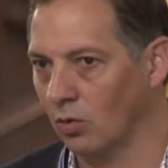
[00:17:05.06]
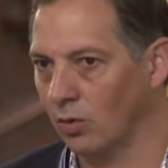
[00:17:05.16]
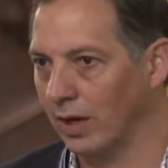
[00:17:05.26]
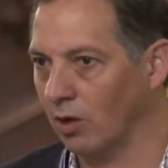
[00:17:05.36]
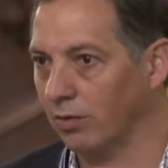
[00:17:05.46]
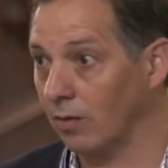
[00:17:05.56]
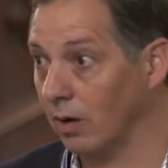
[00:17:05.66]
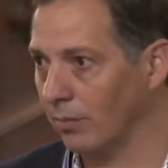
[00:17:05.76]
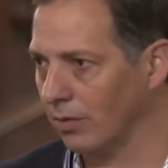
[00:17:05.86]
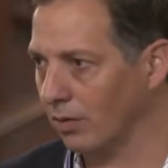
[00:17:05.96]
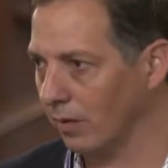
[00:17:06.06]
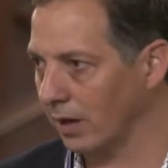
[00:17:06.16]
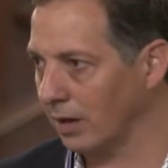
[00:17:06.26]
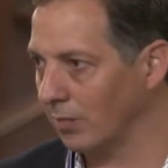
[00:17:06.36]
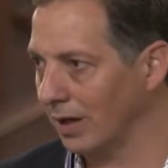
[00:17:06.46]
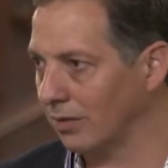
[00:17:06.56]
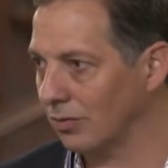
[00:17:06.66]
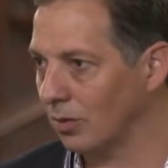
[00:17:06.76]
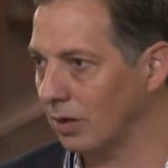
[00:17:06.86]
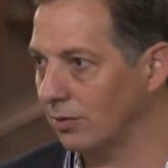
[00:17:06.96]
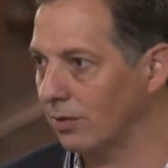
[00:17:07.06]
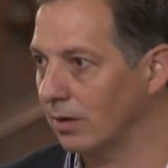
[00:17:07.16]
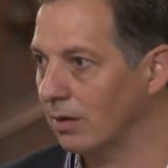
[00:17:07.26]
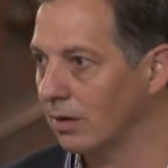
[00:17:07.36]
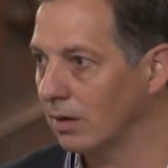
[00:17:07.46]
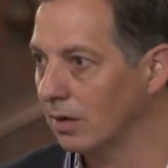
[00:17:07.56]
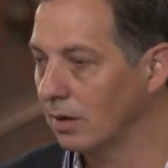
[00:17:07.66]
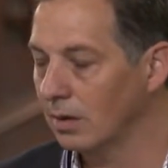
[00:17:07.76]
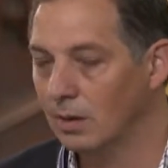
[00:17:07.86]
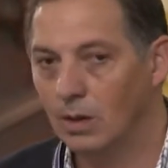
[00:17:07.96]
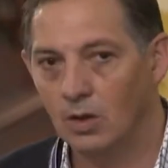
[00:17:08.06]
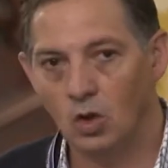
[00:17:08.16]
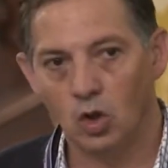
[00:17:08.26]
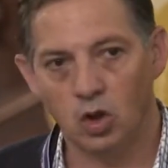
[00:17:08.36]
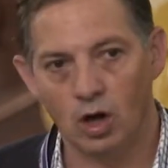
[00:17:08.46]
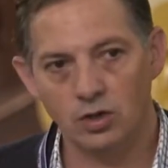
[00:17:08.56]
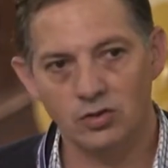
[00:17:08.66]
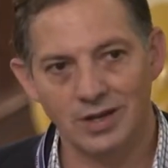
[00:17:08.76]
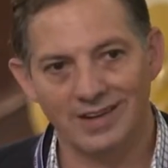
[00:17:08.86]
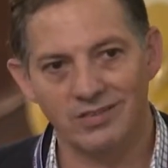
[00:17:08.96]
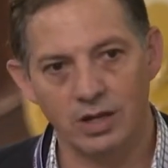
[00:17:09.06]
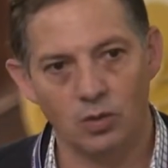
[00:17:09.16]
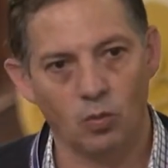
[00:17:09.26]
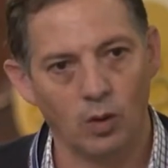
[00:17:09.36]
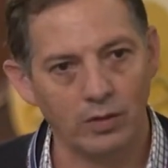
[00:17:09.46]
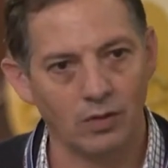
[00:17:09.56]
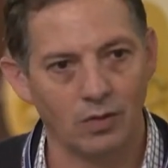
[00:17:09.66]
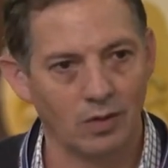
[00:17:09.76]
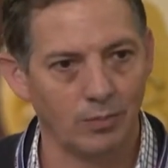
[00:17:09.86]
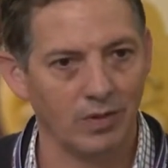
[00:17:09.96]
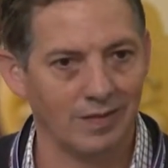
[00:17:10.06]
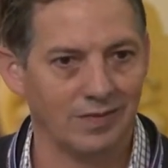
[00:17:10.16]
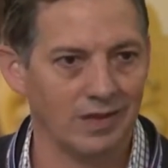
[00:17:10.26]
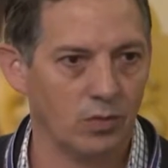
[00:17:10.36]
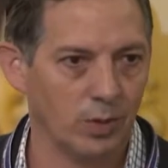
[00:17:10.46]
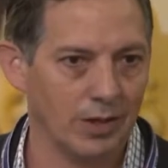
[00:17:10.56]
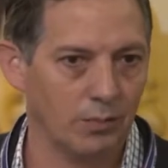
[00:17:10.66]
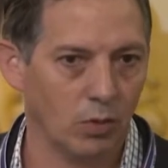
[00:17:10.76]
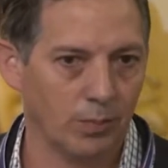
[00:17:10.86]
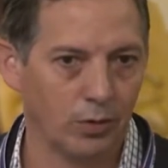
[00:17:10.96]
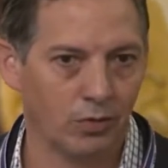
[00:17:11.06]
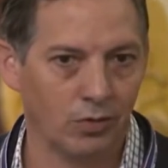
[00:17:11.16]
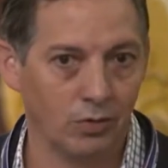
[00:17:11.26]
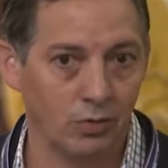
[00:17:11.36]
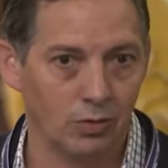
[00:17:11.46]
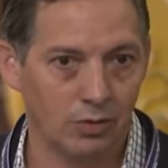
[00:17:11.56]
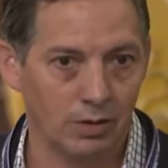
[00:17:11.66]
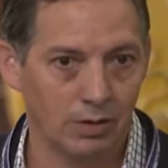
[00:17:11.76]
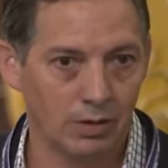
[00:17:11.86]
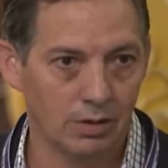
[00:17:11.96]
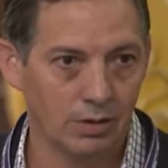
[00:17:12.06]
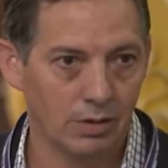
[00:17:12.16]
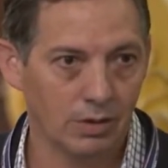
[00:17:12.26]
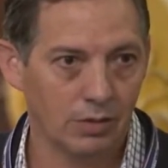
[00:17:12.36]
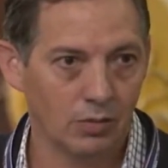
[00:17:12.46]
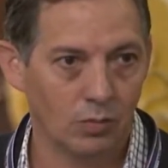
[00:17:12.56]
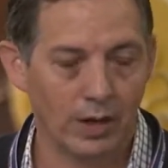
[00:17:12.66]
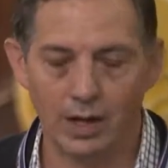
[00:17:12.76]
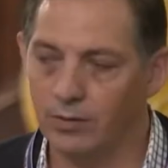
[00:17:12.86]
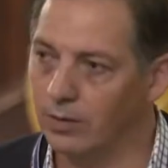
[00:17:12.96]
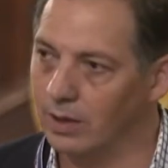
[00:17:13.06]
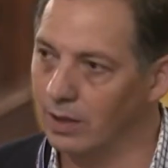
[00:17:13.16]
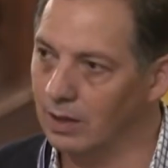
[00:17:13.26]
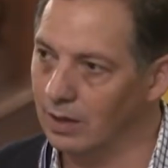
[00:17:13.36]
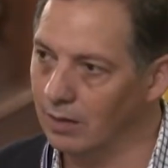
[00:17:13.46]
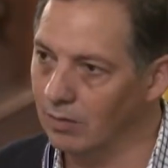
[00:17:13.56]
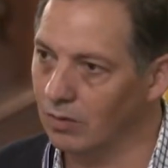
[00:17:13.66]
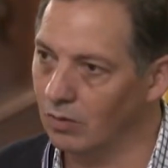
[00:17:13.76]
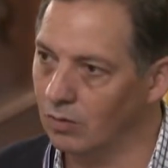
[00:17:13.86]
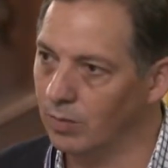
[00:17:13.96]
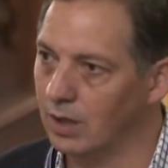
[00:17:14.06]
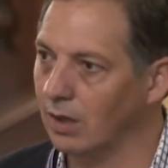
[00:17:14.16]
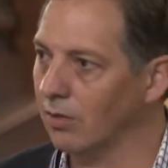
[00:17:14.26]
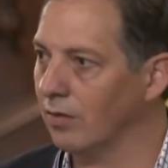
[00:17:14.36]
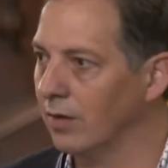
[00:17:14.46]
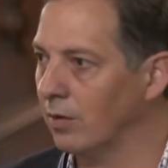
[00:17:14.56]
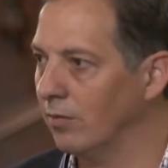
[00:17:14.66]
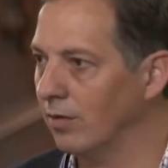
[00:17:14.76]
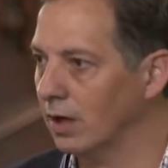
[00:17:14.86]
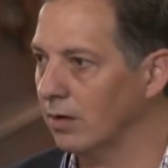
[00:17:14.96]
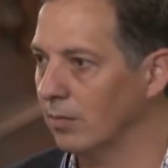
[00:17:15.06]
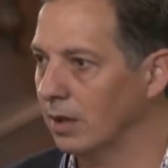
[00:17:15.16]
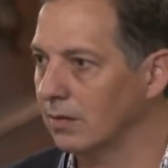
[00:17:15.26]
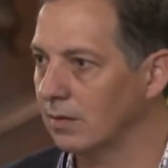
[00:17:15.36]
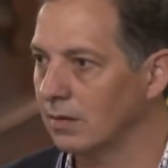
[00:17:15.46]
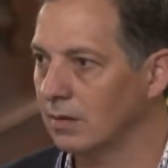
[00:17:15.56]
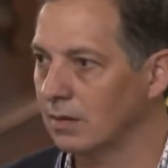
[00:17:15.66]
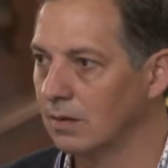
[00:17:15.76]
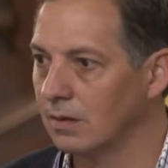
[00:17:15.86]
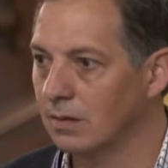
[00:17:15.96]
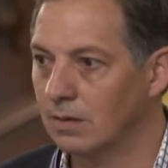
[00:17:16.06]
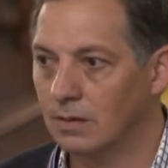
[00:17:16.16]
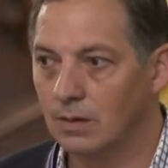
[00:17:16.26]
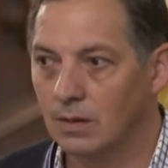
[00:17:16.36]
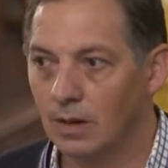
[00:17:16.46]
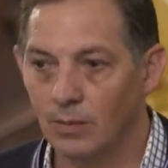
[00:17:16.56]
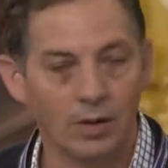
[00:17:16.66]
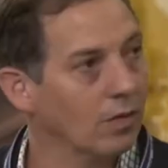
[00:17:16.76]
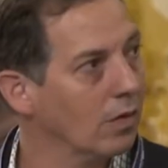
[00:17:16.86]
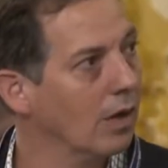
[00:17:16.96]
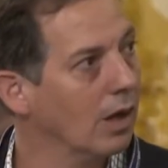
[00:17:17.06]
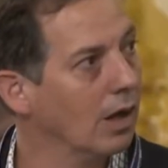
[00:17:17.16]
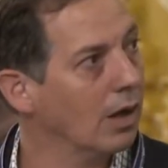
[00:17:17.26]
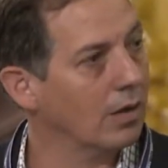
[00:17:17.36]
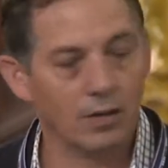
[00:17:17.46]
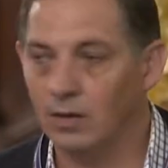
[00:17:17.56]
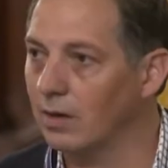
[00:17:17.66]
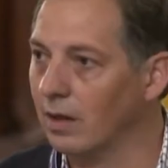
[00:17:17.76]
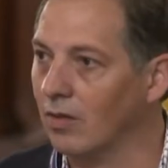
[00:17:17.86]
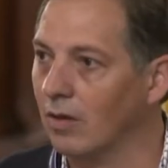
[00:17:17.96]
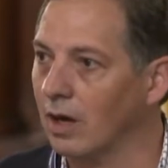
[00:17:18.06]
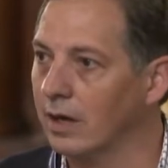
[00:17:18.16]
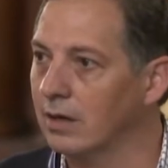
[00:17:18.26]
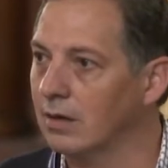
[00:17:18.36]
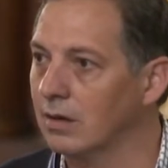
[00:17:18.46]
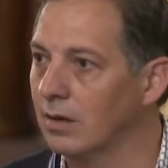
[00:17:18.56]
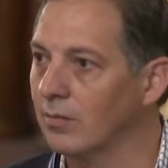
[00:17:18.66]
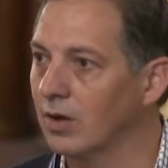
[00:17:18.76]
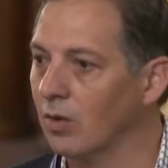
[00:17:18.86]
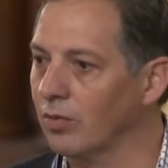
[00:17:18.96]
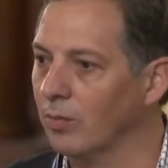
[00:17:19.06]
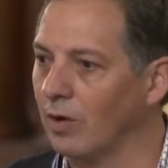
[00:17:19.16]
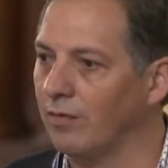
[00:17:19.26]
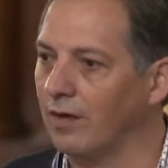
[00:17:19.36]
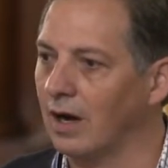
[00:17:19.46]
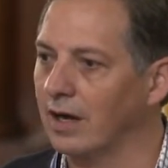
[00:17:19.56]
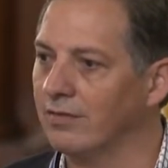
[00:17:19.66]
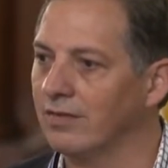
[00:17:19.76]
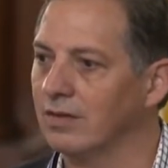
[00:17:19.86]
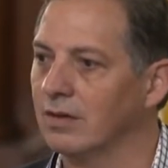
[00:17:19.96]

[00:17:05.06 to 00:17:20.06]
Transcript: to a health club so that I can make it to 100. Longevity wasn't something that these people pursued. Rather, it ensued because of their environment. Next slide. I'm going to go through about 5.